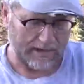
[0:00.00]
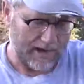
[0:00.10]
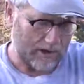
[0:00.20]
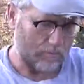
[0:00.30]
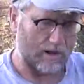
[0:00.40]
It
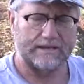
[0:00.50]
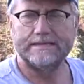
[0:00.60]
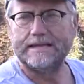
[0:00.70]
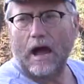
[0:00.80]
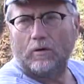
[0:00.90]
can't run
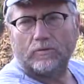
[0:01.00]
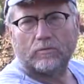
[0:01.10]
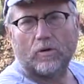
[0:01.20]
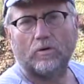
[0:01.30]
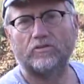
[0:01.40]
down
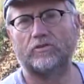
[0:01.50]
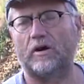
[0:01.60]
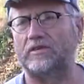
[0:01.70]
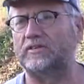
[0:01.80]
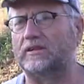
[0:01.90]
the rows,
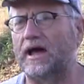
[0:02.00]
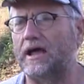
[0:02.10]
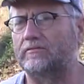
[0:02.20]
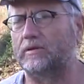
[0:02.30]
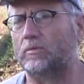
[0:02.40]
causing a
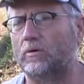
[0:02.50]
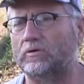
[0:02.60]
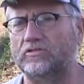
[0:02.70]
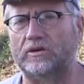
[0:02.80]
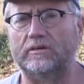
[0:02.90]
lot of
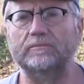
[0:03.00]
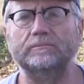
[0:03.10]
erosion.